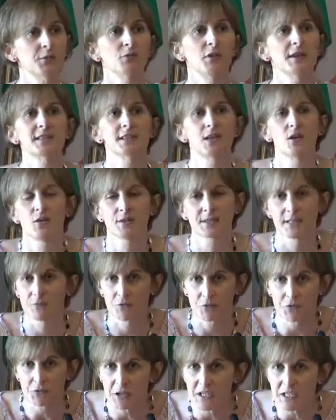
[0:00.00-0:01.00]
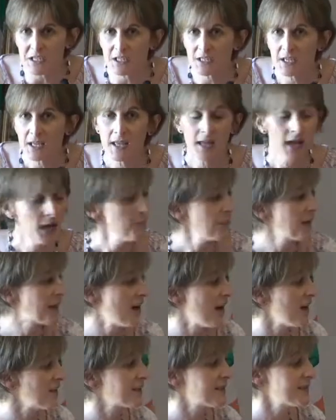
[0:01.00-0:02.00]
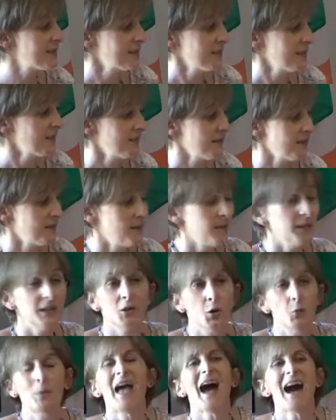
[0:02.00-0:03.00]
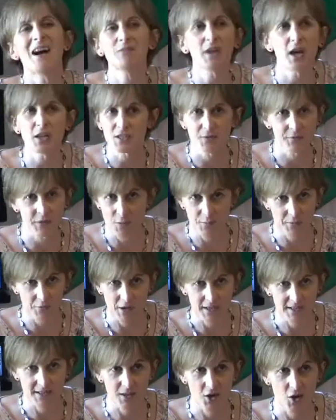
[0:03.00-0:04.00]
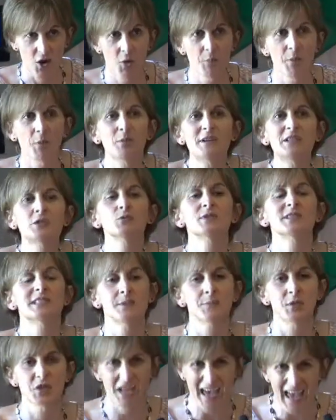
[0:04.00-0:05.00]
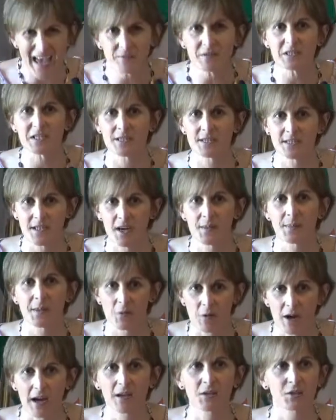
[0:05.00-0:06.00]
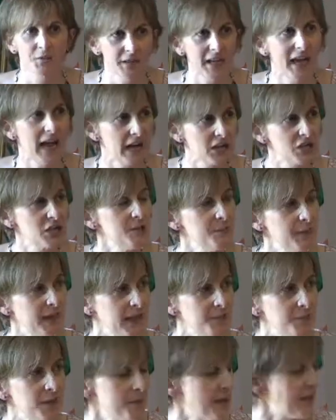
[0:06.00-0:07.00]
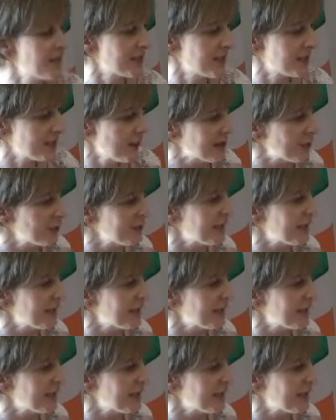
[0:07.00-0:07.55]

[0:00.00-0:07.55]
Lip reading: rights law is in retreat, because we have lots of human rights law, but we don't see much evidence on the ground of it actually being implemented. So I don't